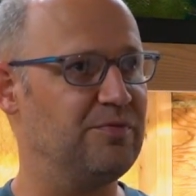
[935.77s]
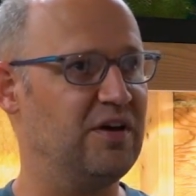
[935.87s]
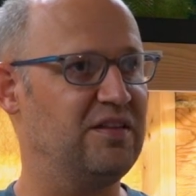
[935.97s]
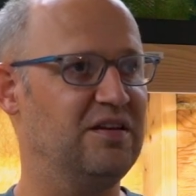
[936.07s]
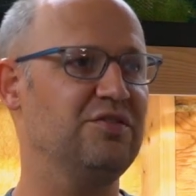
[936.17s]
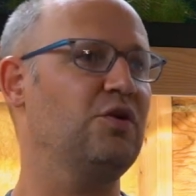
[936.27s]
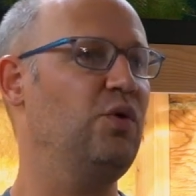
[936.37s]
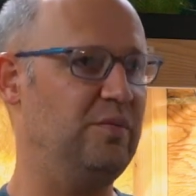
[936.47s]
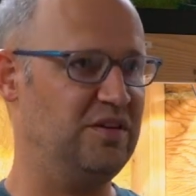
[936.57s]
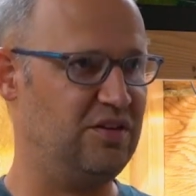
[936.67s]
Like there's
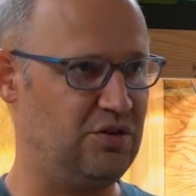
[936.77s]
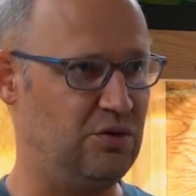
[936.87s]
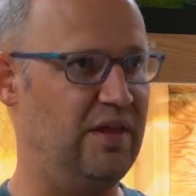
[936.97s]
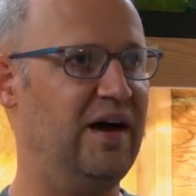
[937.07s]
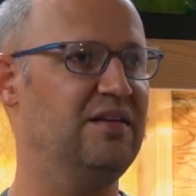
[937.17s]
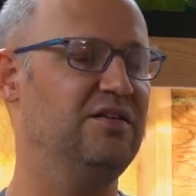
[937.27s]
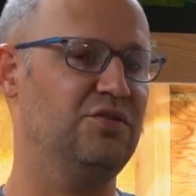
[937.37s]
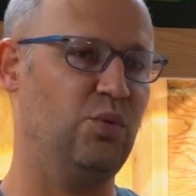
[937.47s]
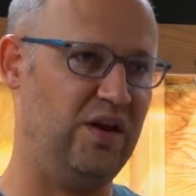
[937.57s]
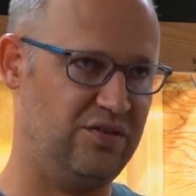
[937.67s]
equipment to do that.
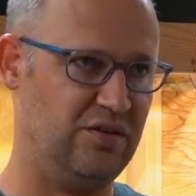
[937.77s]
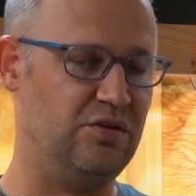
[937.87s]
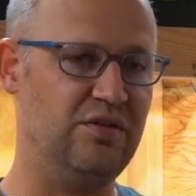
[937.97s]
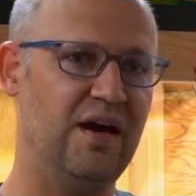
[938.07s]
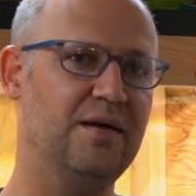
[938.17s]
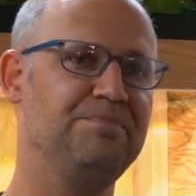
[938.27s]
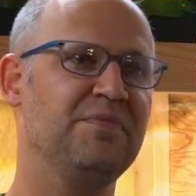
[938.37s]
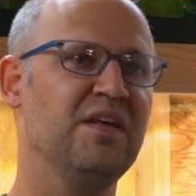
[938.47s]
There's ways to do that.